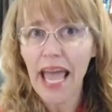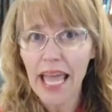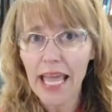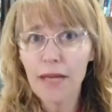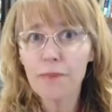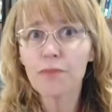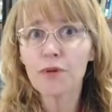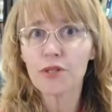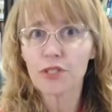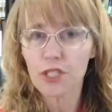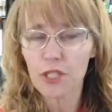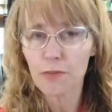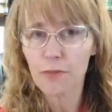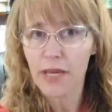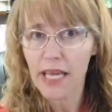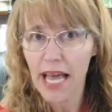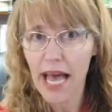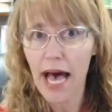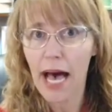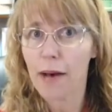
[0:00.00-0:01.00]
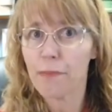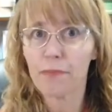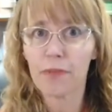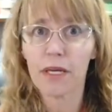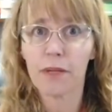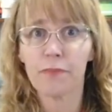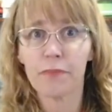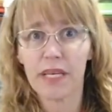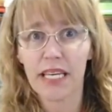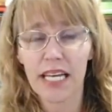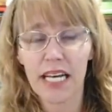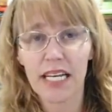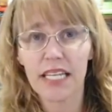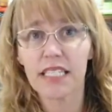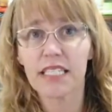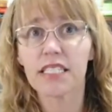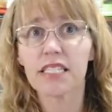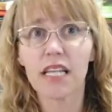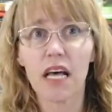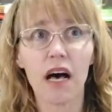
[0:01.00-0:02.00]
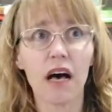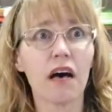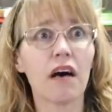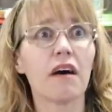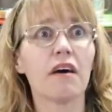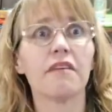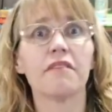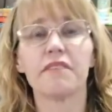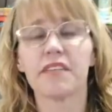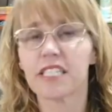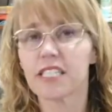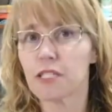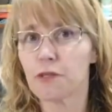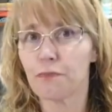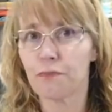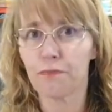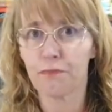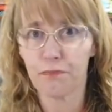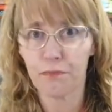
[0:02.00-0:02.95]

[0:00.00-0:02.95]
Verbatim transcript: able to be happy because of experience,